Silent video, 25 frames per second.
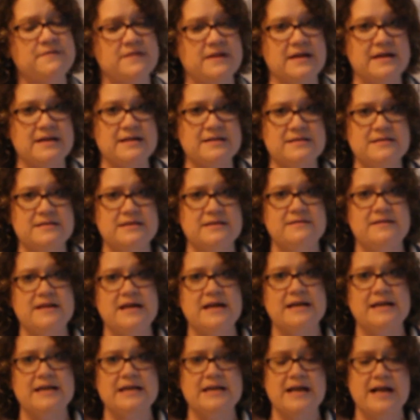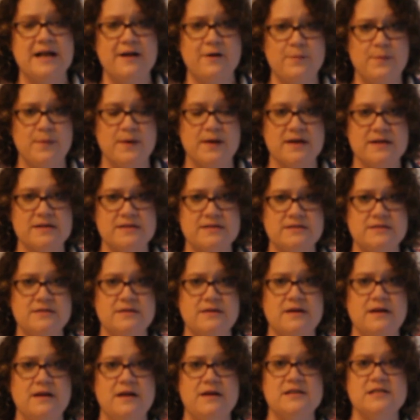things that can help us
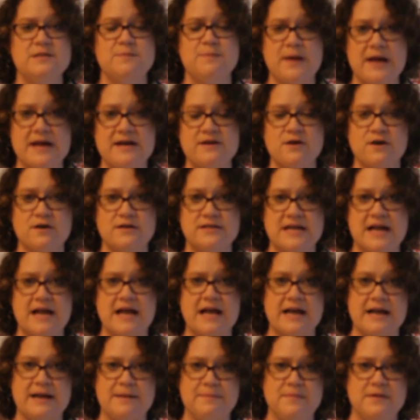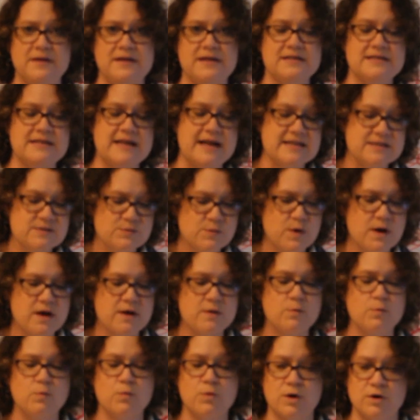spend our time, because that's
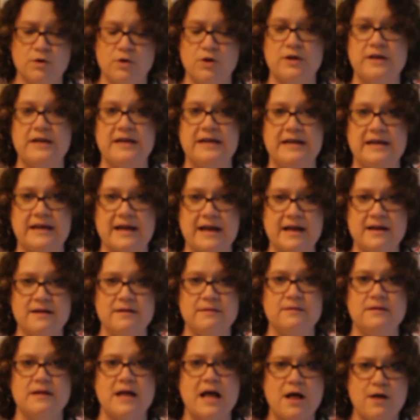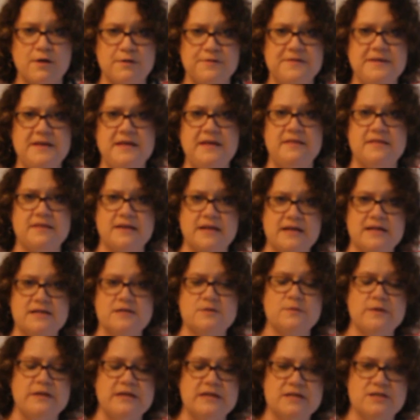what we're looking at, healthy
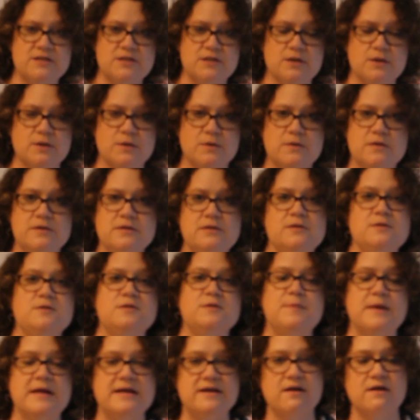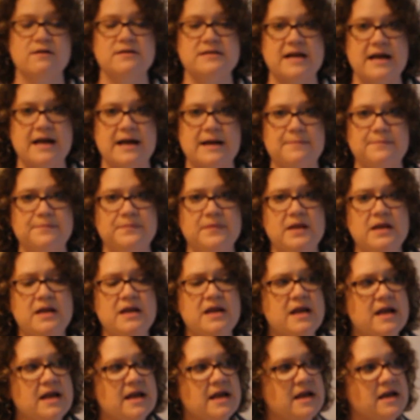things we can do to spend our time
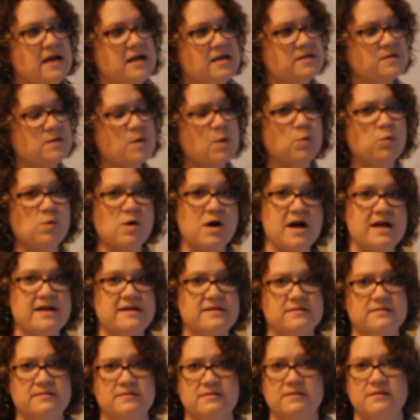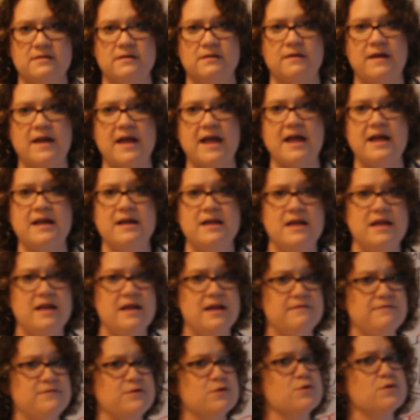is one, okay,
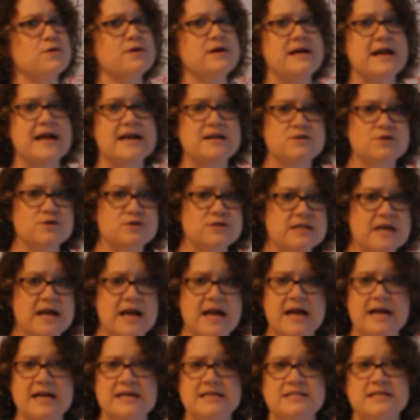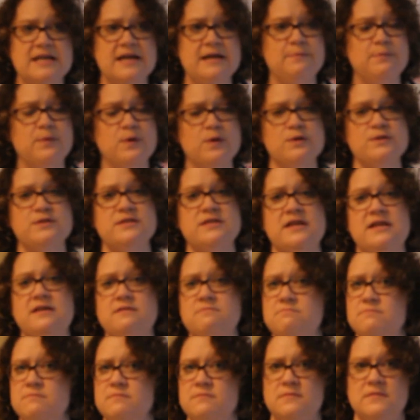if you're an exercise type
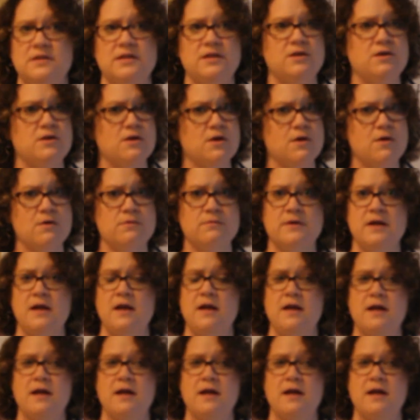person, you know,